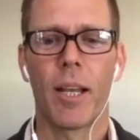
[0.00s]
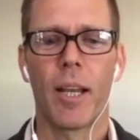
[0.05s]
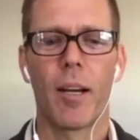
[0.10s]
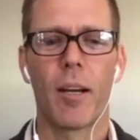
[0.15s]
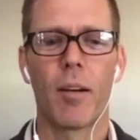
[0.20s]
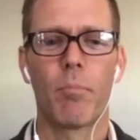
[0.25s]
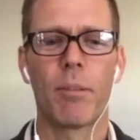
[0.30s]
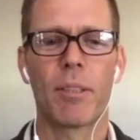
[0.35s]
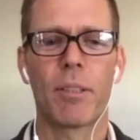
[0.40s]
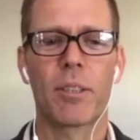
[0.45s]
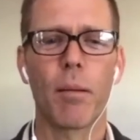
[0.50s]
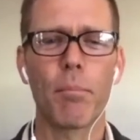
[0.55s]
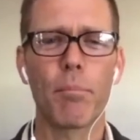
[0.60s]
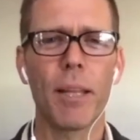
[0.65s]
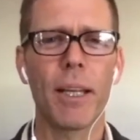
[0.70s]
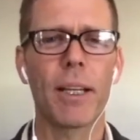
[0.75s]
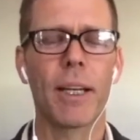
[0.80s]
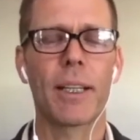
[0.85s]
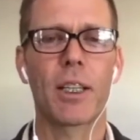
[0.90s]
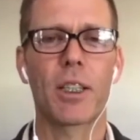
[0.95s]
but
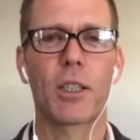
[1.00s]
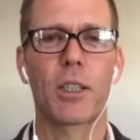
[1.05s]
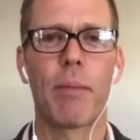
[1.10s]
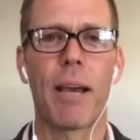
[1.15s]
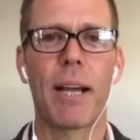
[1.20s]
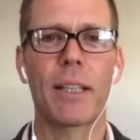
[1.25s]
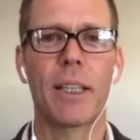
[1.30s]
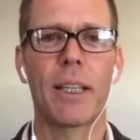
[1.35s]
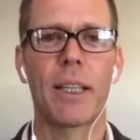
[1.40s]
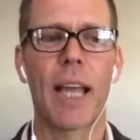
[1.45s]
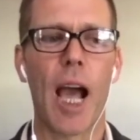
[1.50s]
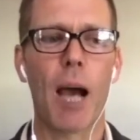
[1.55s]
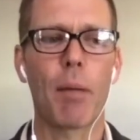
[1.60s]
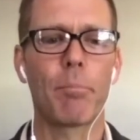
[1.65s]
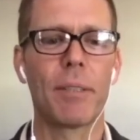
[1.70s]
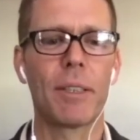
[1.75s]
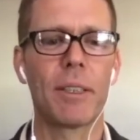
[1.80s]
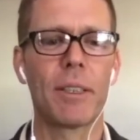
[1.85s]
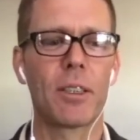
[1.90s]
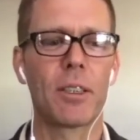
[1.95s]
something unexpected
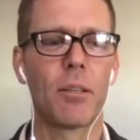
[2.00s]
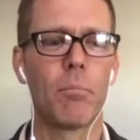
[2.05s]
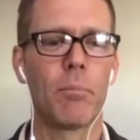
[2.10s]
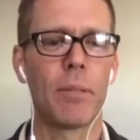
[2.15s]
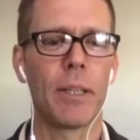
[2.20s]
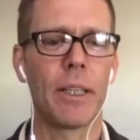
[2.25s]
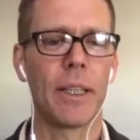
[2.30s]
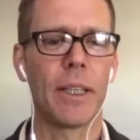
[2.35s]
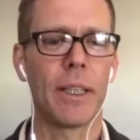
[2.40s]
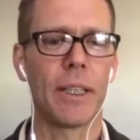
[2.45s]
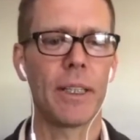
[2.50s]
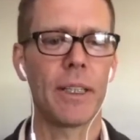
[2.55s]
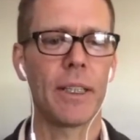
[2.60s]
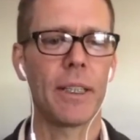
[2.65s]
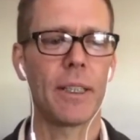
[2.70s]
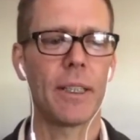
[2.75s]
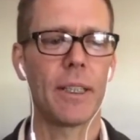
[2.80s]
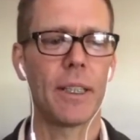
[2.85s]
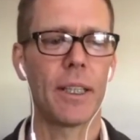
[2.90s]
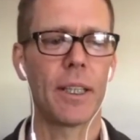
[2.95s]
happened to me
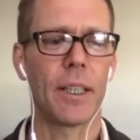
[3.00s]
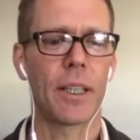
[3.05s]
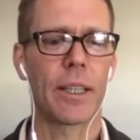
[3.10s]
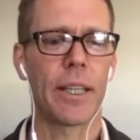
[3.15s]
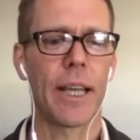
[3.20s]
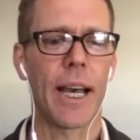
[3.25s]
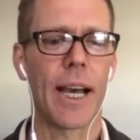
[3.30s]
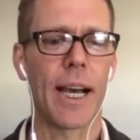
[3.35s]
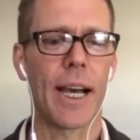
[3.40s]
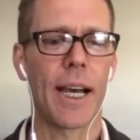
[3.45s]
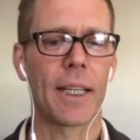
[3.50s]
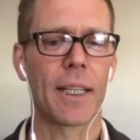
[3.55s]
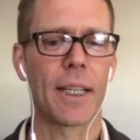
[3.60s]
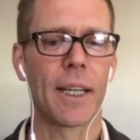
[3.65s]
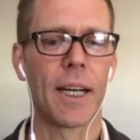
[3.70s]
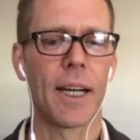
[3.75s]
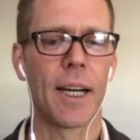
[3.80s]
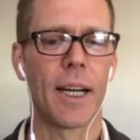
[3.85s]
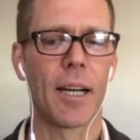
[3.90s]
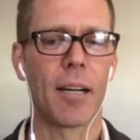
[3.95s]
that,
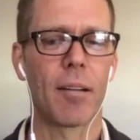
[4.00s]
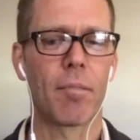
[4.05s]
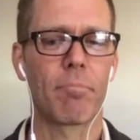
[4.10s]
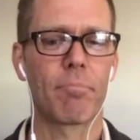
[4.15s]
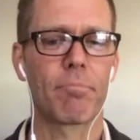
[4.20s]
uh,